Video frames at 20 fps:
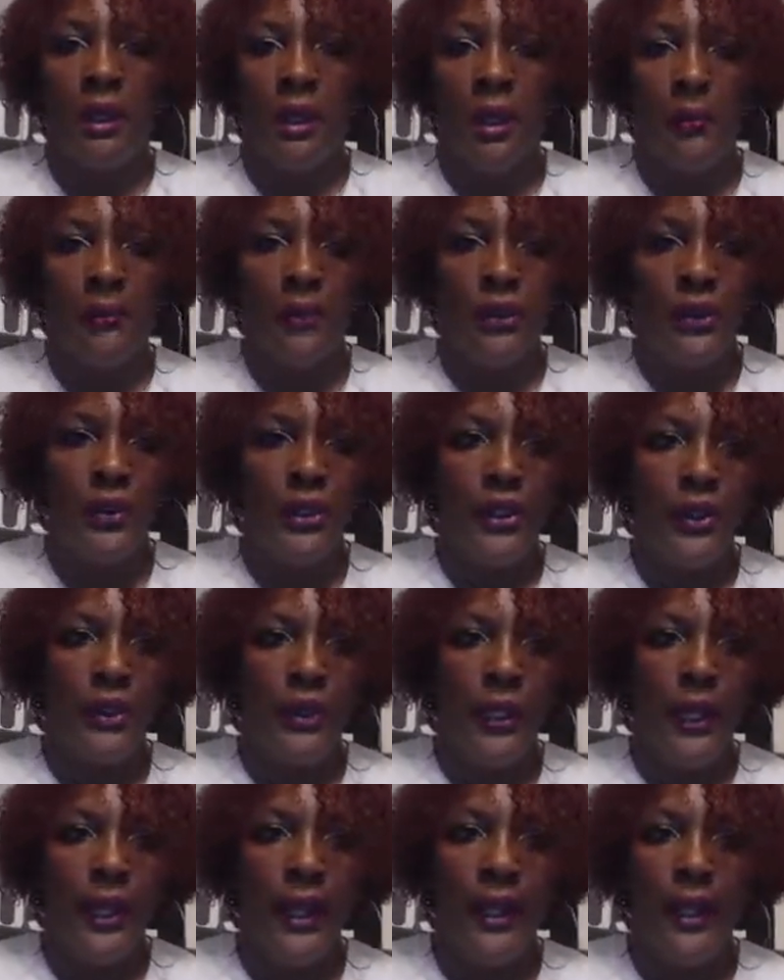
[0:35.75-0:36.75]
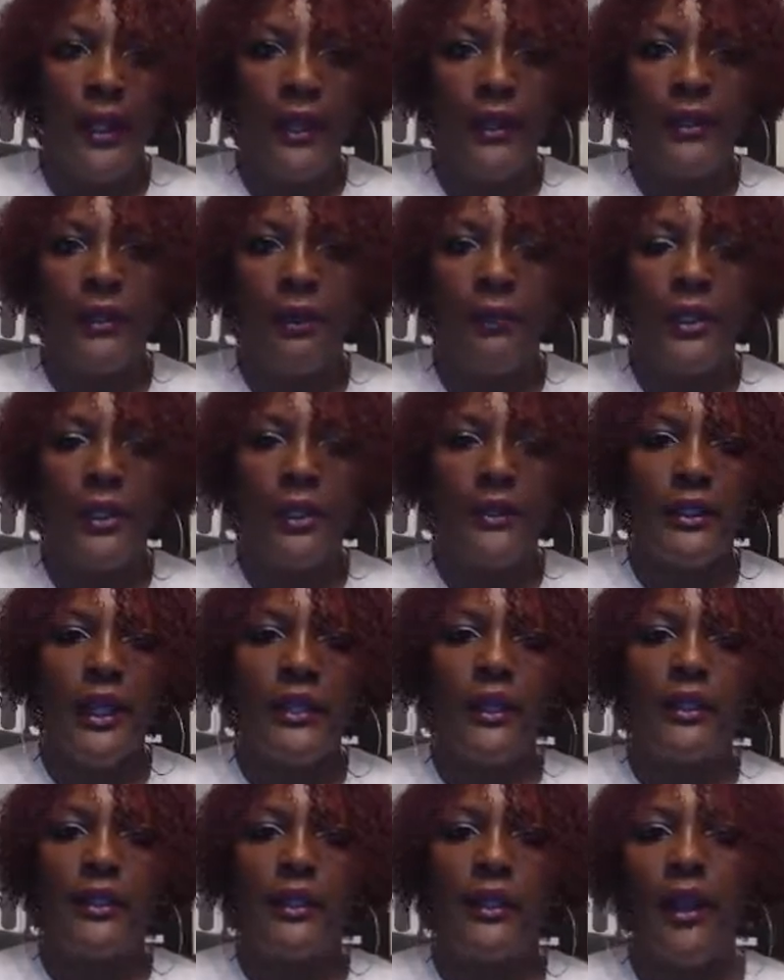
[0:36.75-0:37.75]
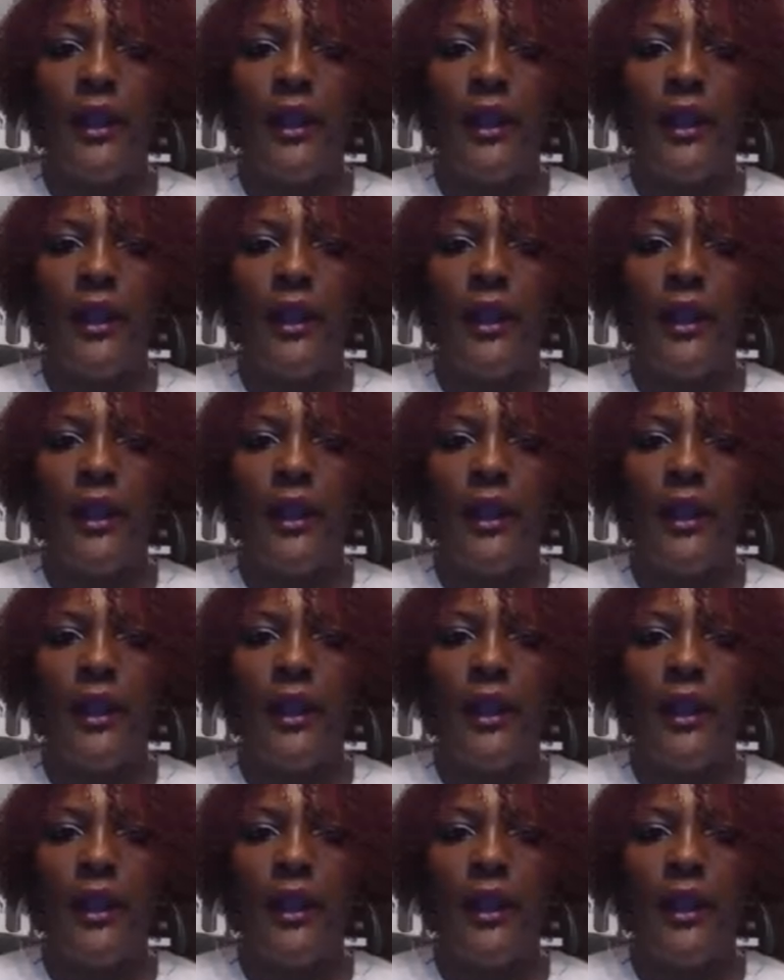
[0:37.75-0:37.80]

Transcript: I'm doing okay, and I want to thank